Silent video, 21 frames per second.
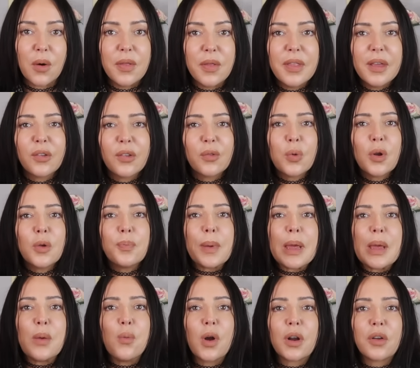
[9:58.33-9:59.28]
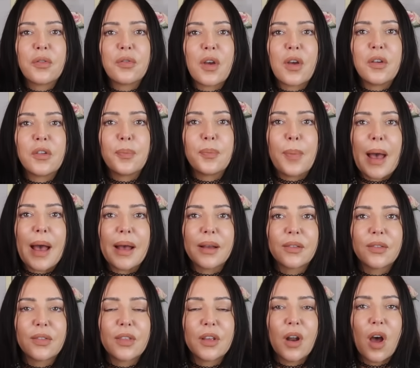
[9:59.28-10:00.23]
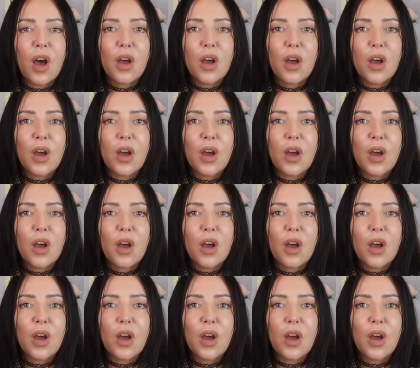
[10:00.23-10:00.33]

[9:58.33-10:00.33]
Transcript: And this would be one of those bags that